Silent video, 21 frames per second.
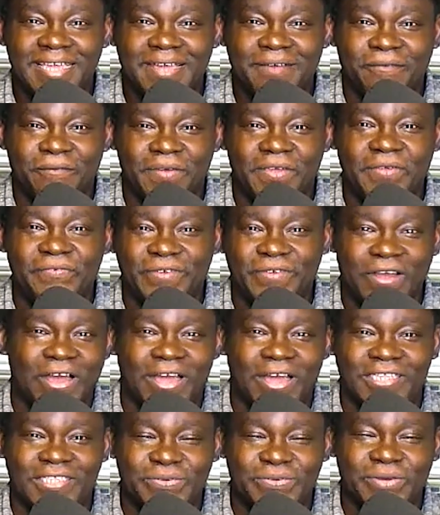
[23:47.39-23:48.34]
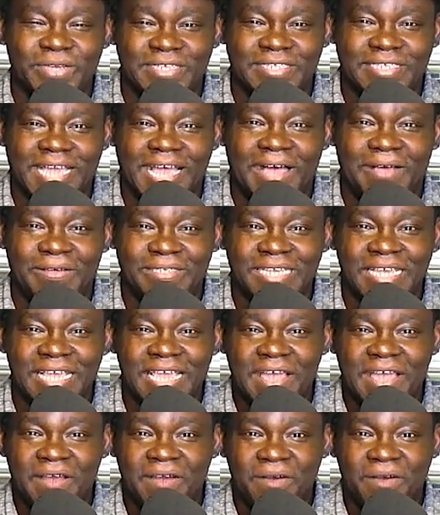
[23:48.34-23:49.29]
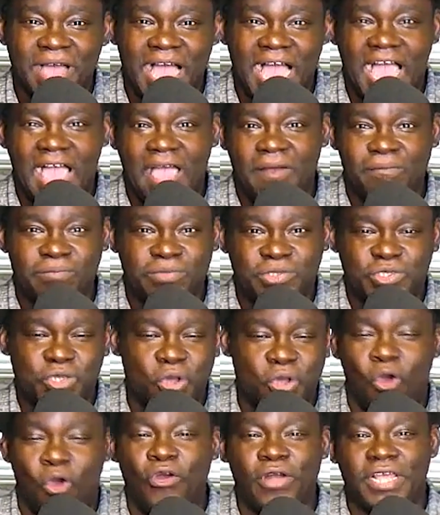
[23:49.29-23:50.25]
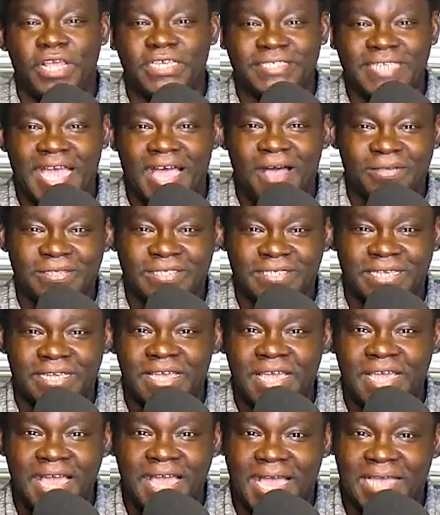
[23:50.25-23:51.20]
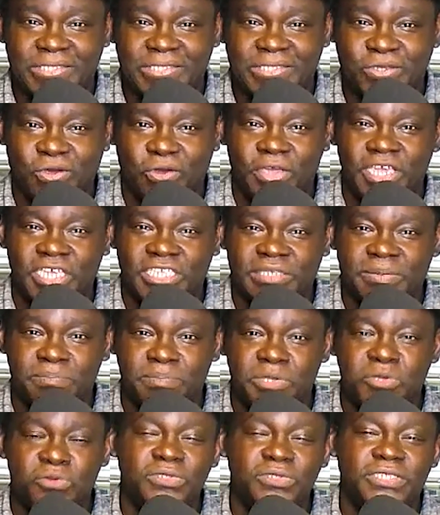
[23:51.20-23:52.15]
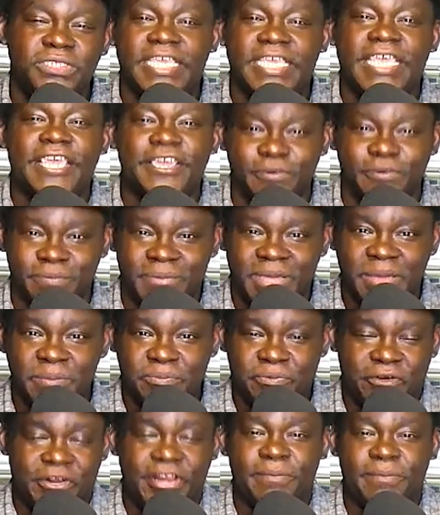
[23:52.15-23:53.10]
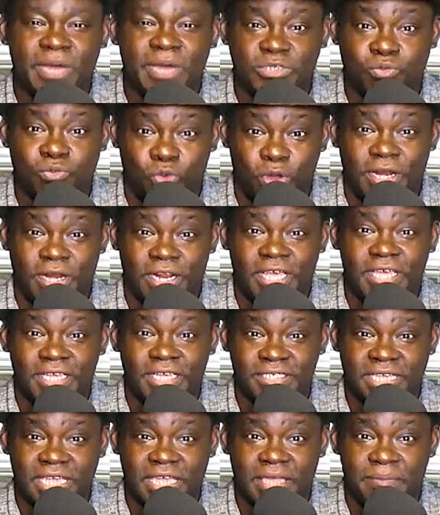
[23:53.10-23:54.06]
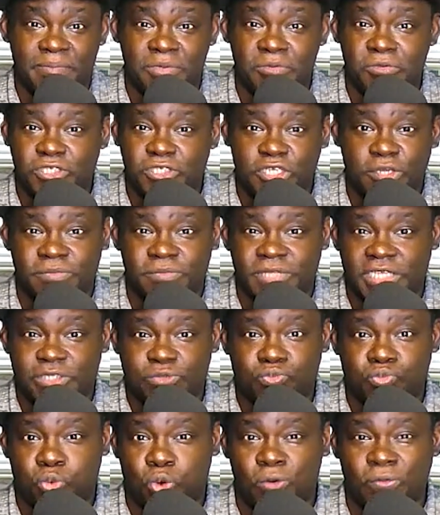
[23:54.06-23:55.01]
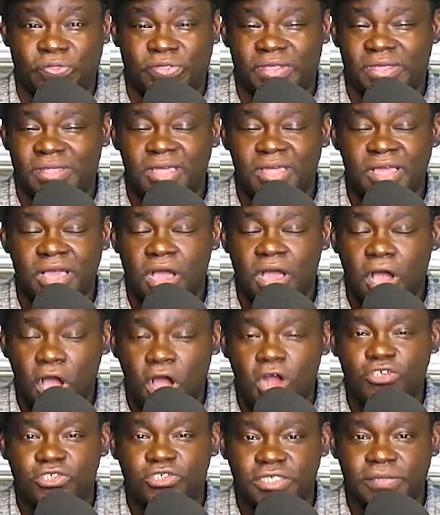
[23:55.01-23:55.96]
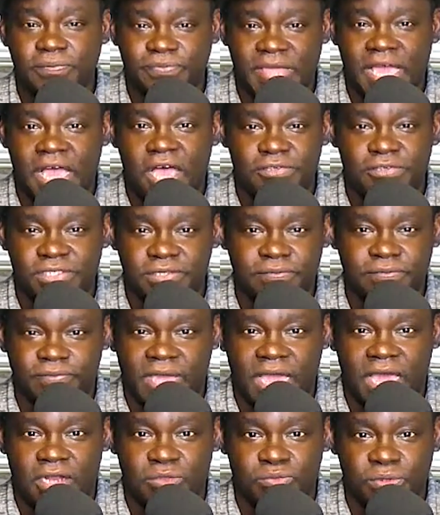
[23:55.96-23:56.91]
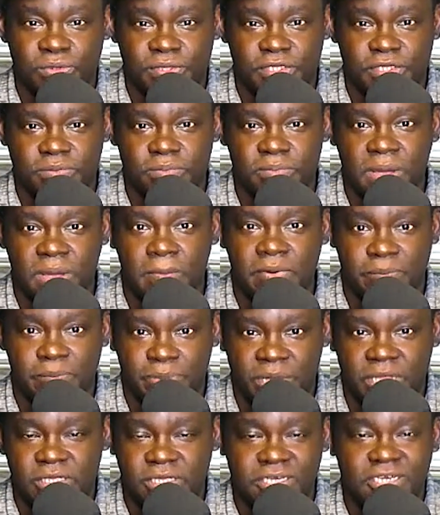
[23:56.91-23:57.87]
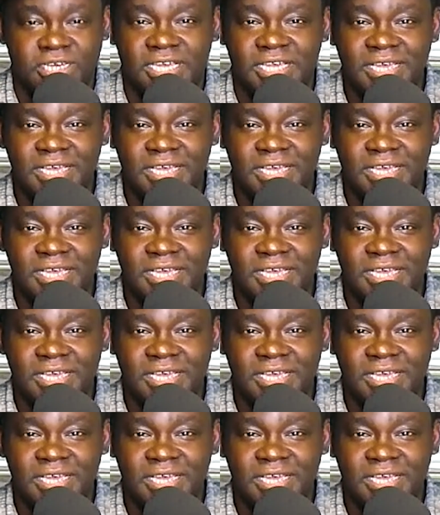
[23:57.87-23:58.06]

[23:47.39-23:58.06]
We've gone to his house. I've toured his house. I saw his museum, pretty much what it is, a museum that's worth hundreds of thousands of dollars with his memorabilia.